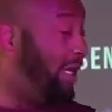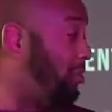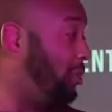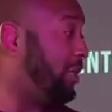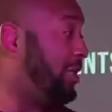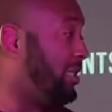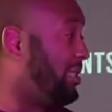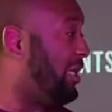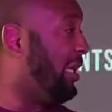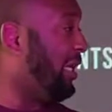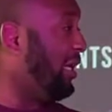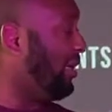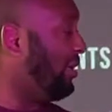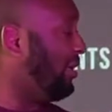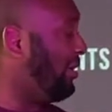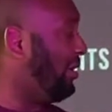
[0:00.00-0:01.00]
you can sing.
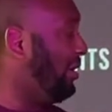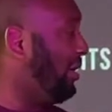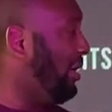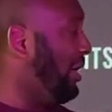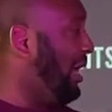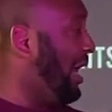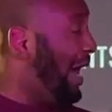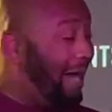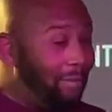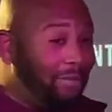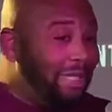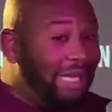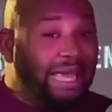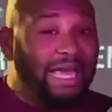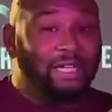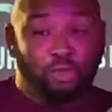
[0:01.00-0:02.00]
I'm
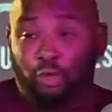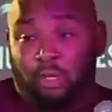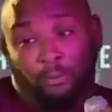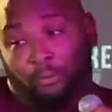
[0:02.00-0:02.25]
glad you can